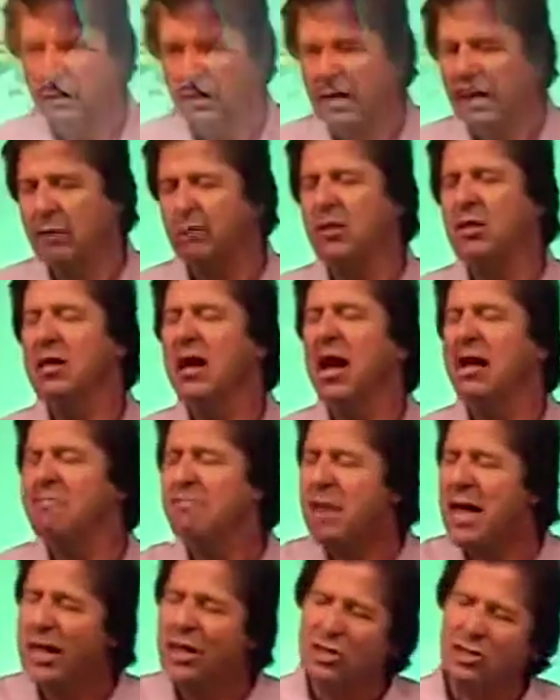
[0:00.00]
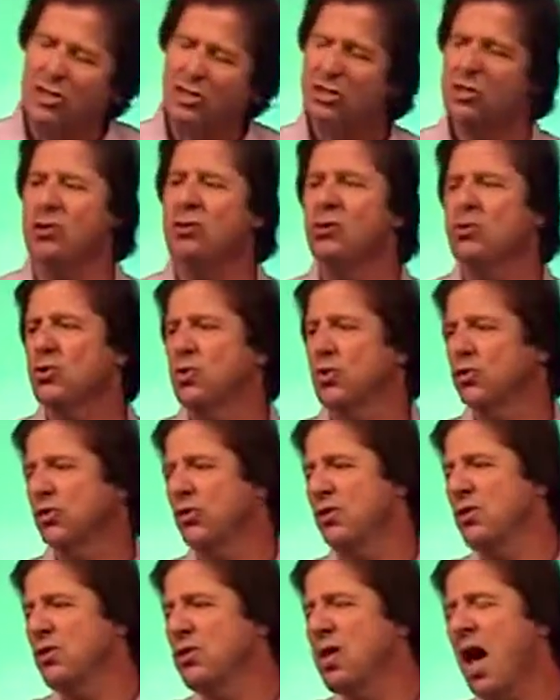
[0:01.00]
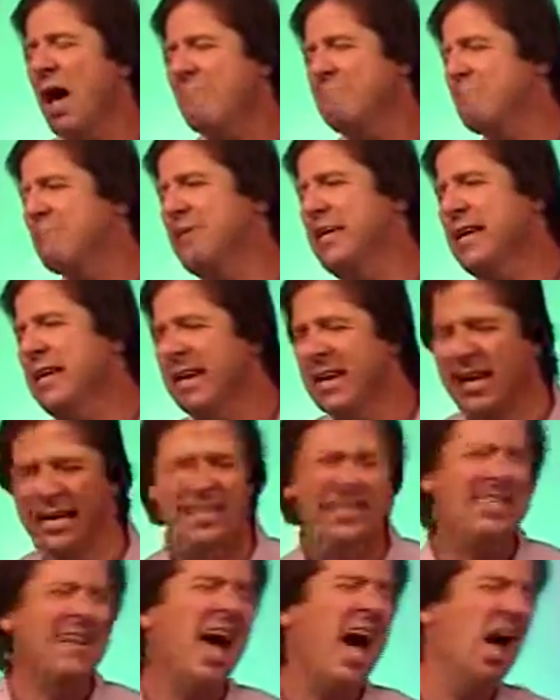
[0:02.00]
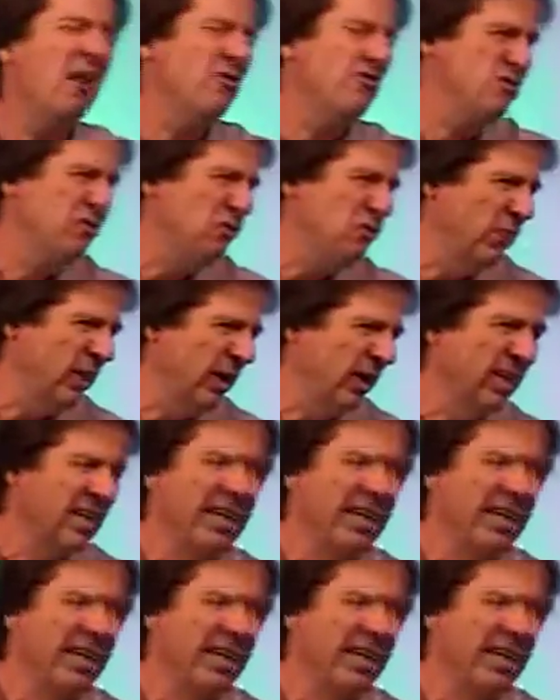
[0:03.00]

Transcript: Can we not make excuses for not being and not doing,